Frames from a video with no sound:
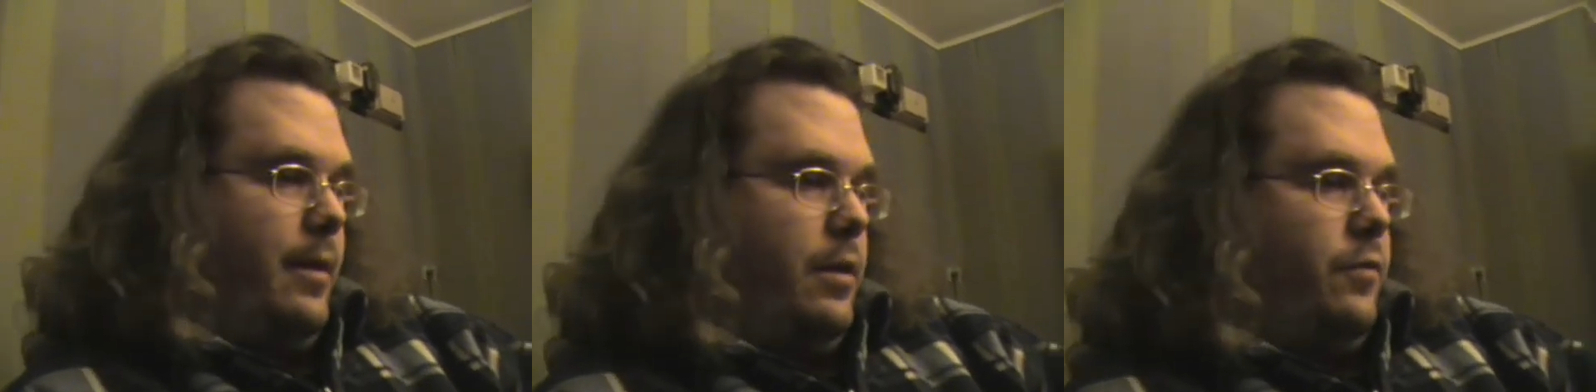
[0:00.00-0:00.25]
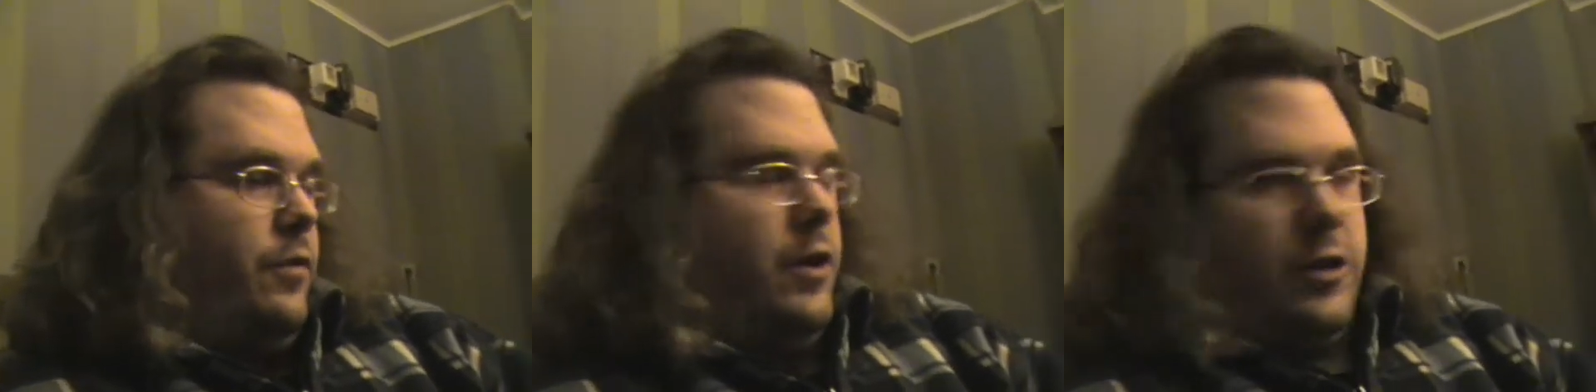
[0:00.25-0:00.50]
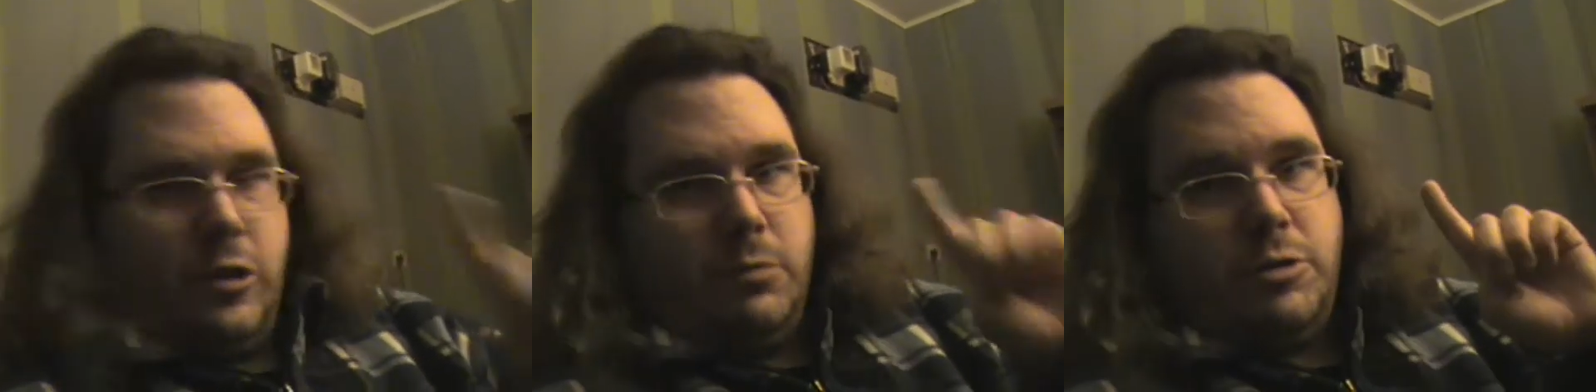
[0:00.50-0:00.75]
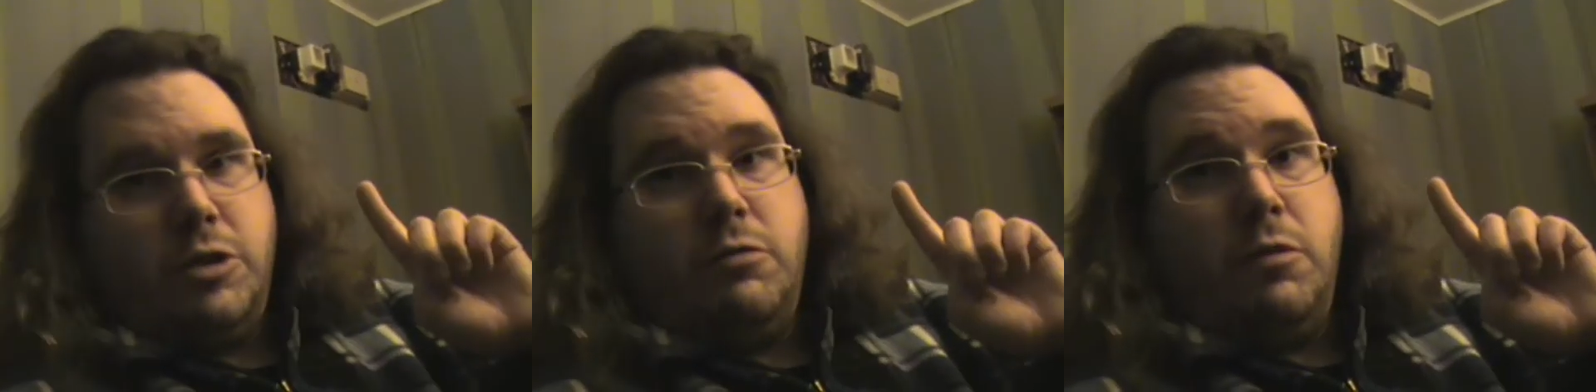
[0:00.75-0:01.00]
First
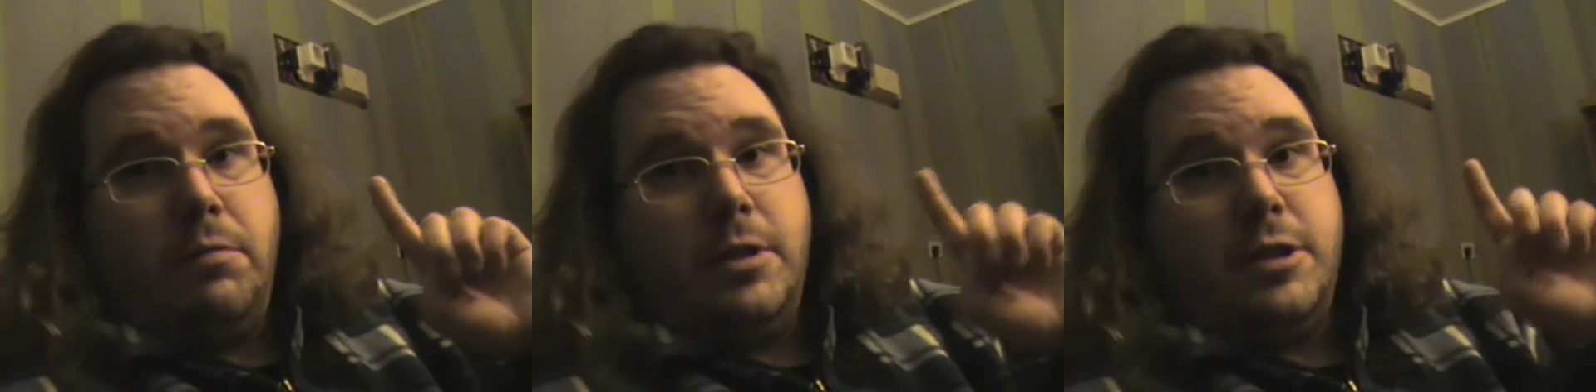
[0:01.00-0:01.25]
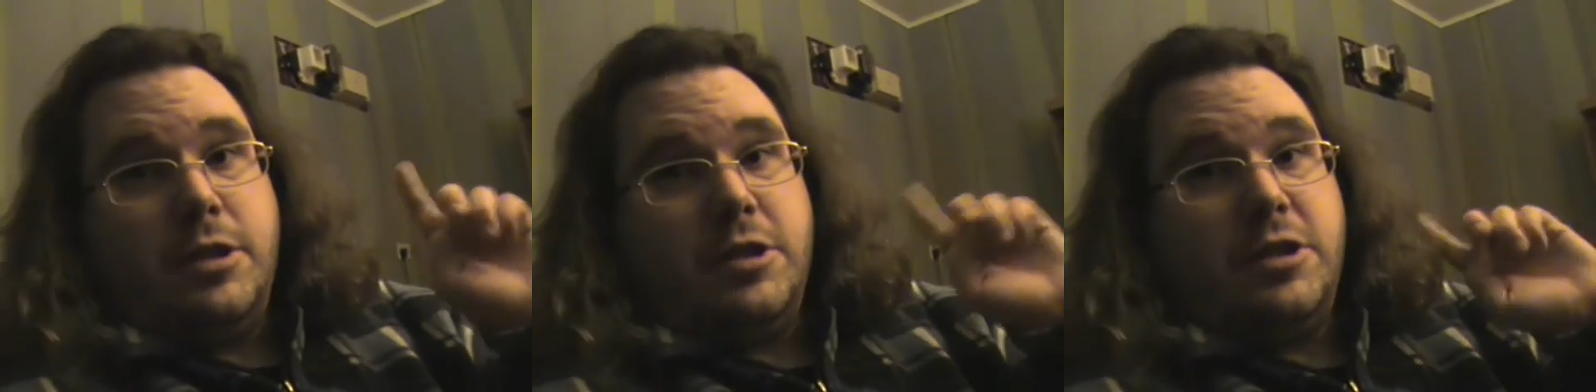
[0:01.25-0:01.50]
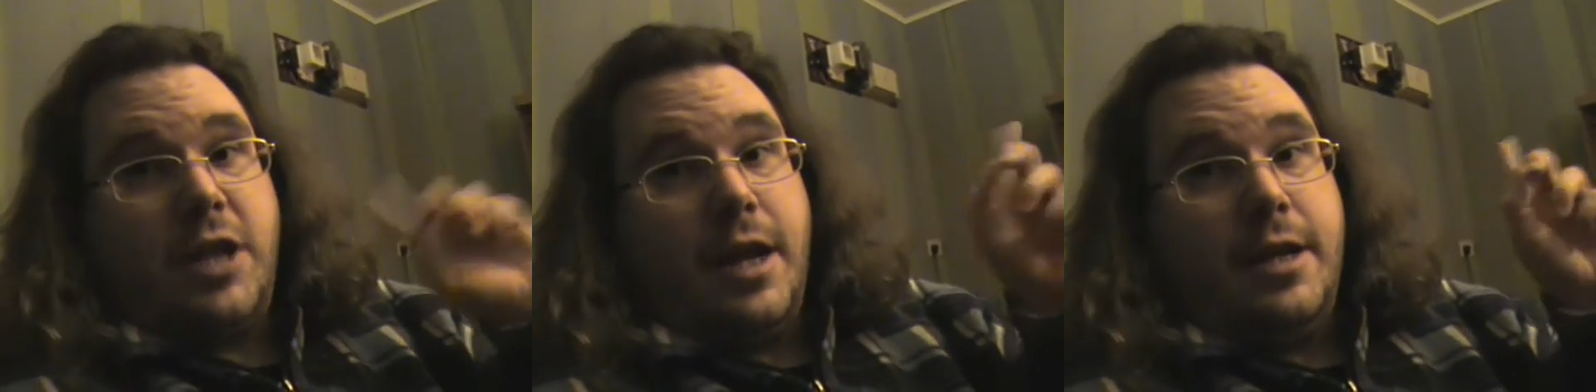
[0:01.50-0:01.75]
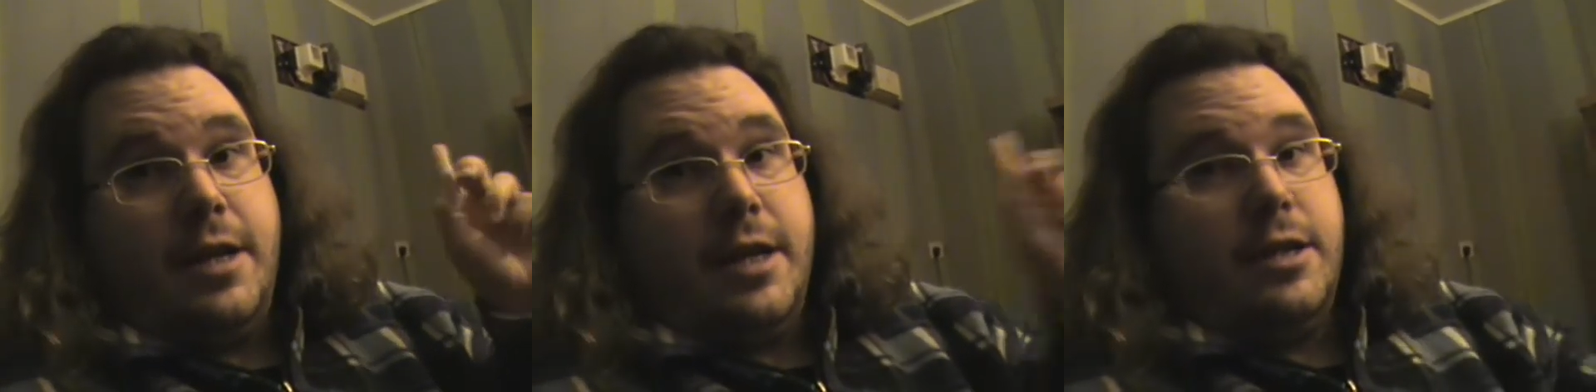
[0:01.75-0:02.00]
option would be to
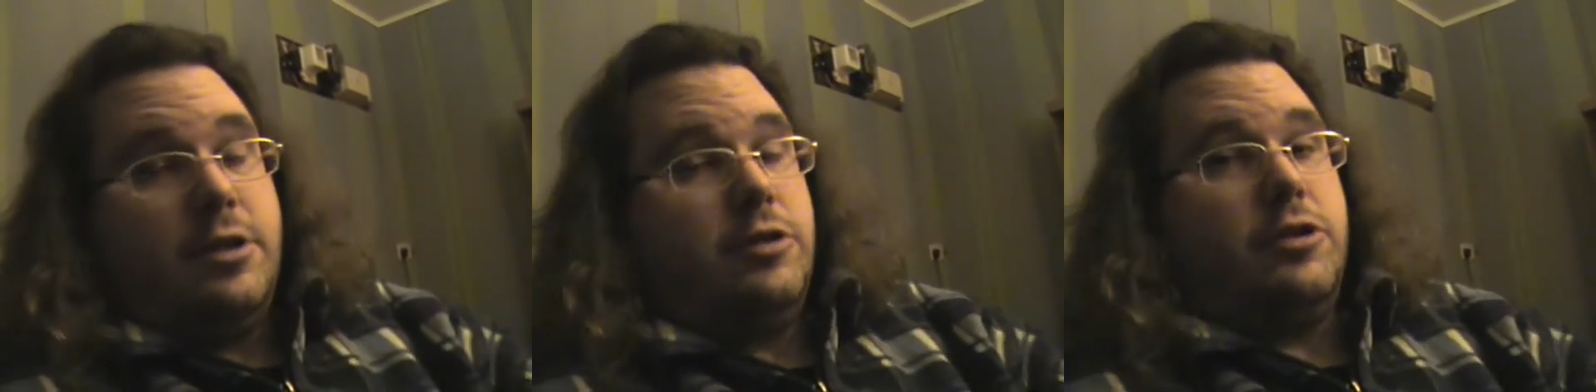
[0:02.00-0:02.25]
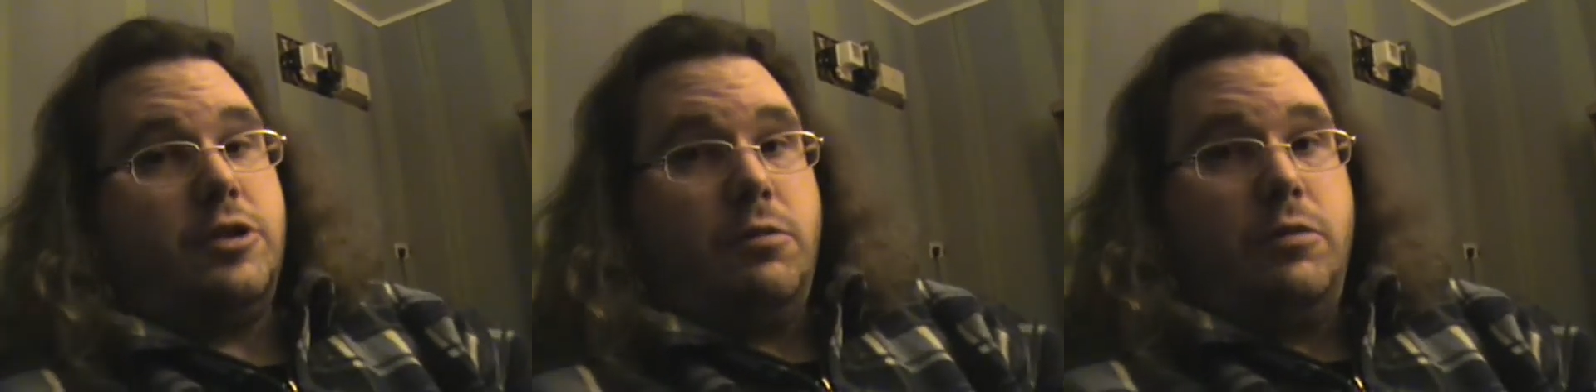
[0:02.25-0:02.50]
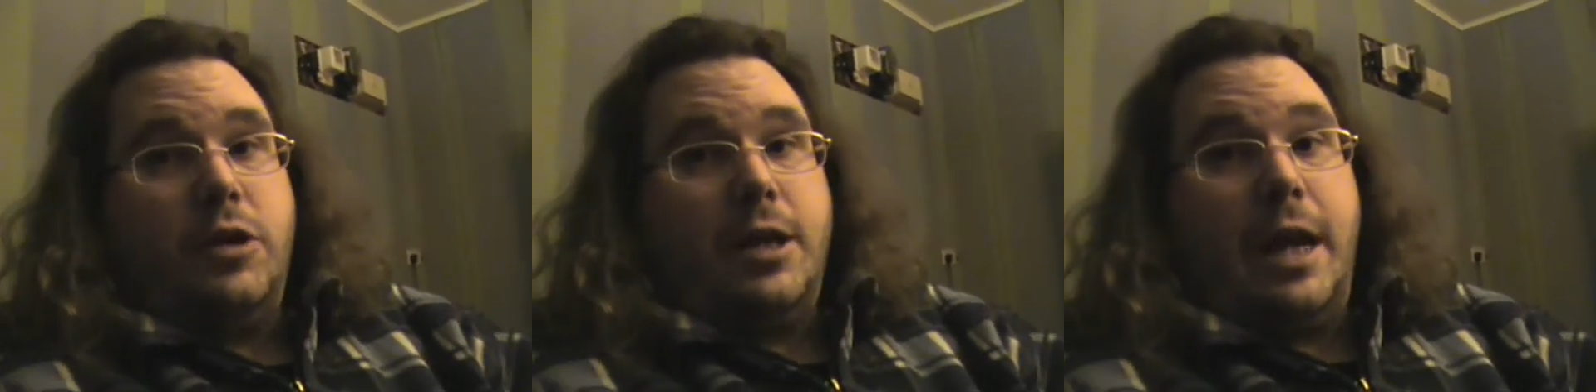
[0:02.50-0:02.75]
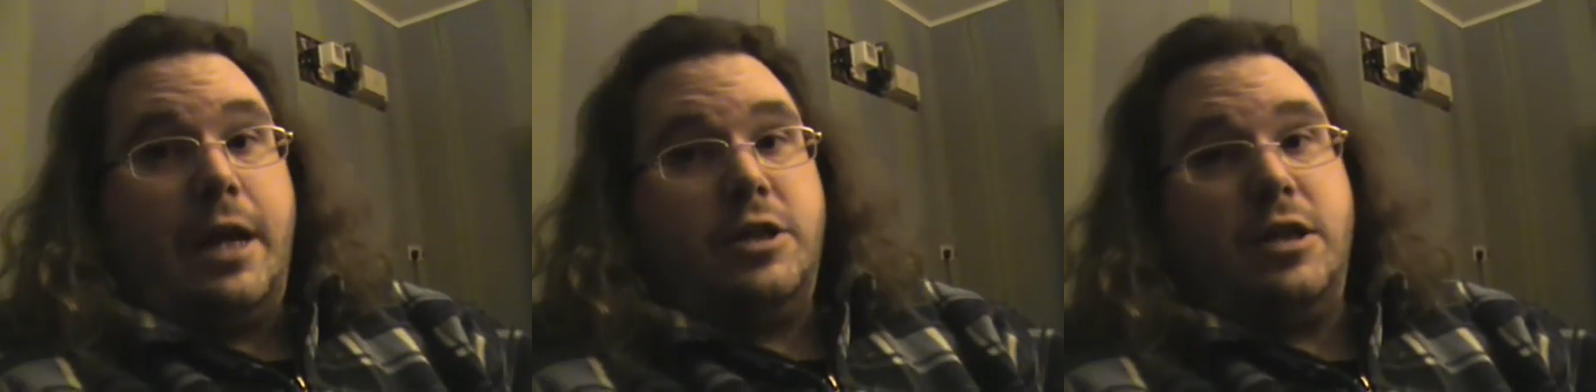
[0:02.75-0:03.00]
send it to someone who
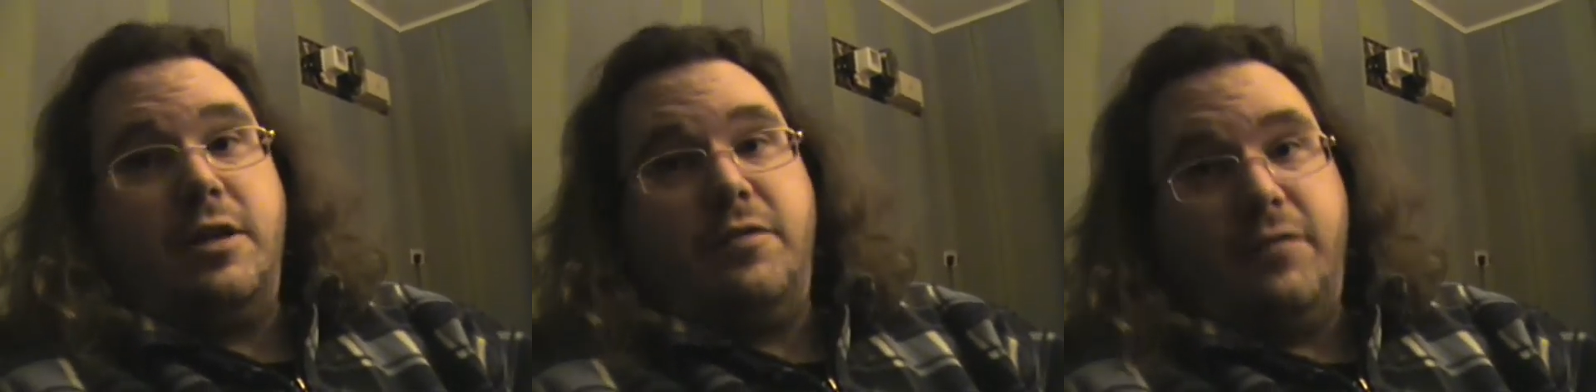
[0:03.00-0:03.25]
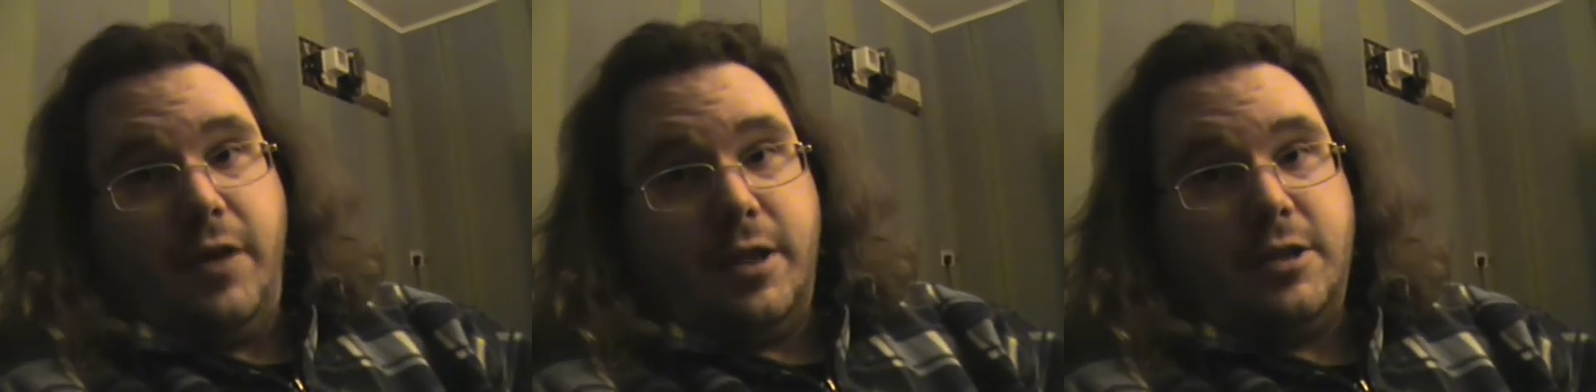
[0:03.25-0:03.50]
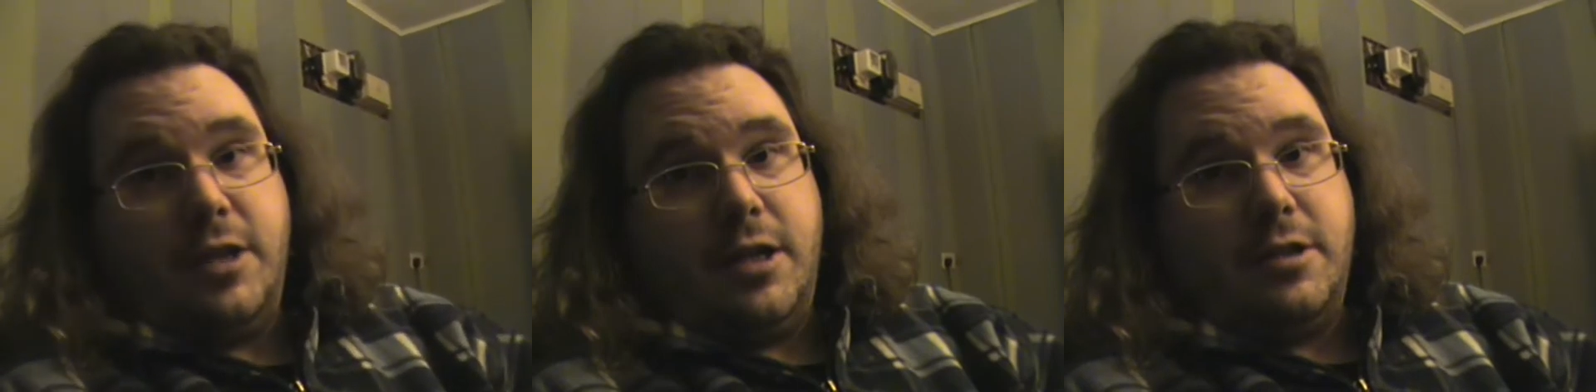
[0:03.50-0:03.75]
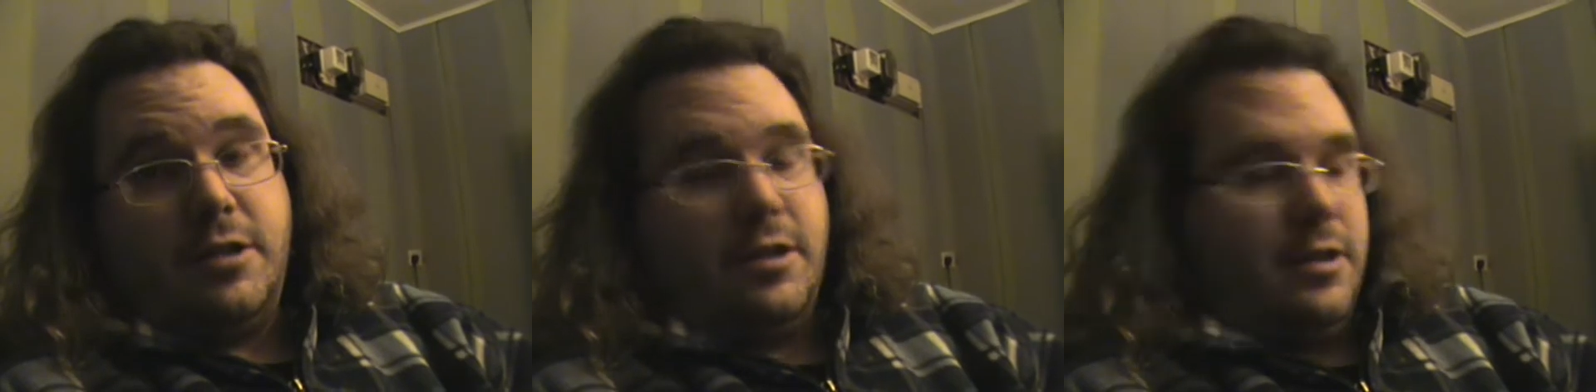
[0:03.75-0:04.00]
can actually fix
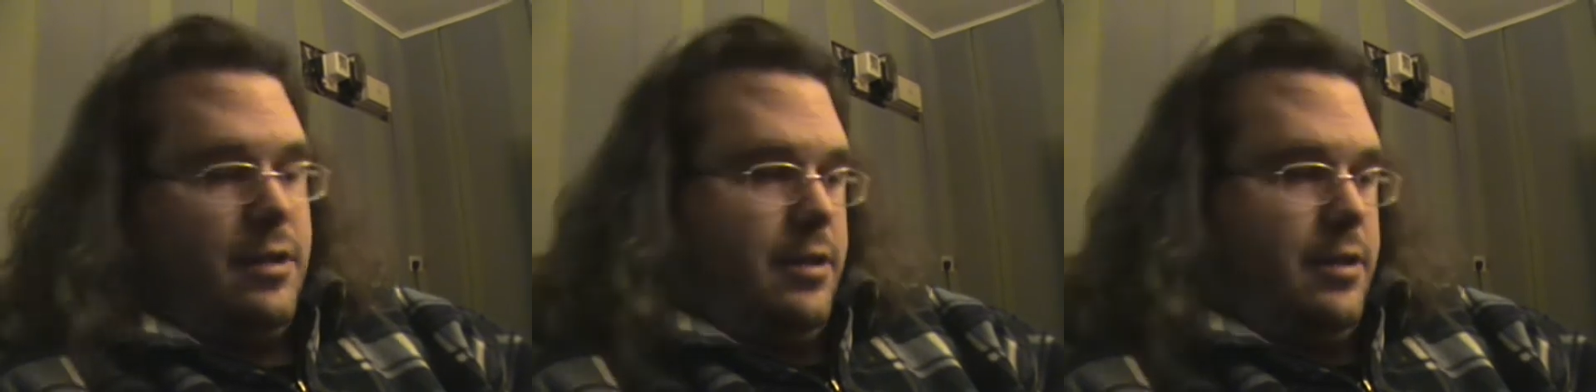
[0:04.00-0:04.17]
it.